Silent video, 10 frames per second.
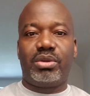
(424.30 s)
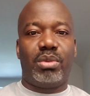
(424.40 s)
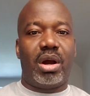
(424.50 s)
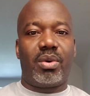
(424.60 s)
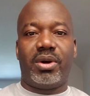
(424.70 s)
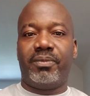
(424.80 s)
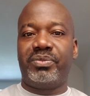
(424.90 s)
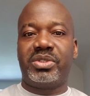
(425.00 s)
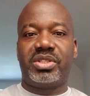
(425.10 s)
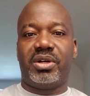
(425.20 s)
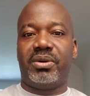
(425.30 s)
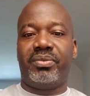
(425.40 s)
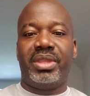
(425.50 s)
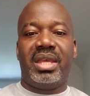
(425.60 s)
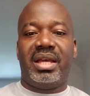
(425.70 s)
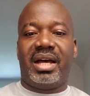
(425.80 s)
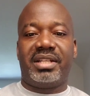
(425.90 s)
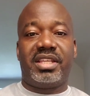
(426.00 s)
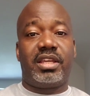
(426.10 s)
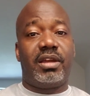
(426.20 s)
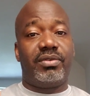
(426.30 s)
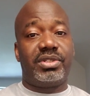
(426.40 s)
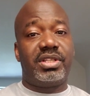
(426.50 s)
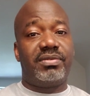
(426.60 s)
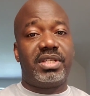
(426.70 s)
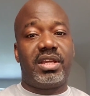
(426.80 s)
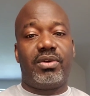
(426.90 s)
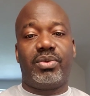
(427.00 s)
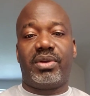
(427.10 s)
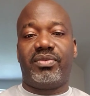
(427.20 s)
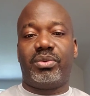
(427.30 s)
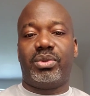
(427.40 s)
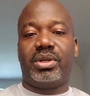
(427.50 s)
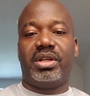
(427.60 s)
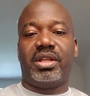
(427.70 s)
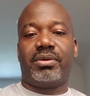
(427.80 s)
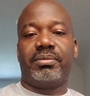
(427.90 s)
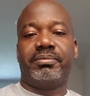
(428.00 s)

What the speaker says: tomorrow. So take care of yourself, take care of one another.